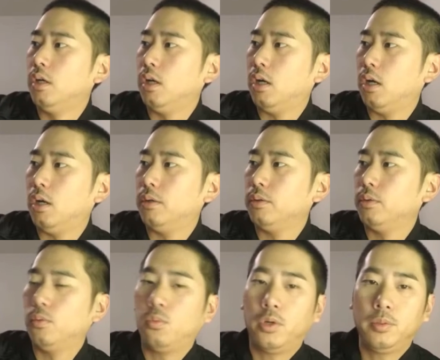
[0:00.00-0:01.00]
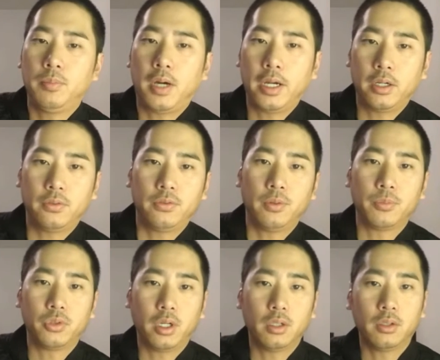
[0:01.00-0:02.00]
Uh, one buyer from
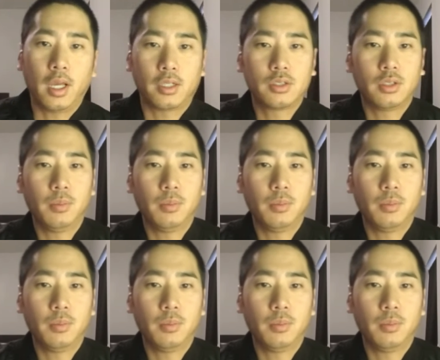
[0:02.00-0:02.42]
Grail actually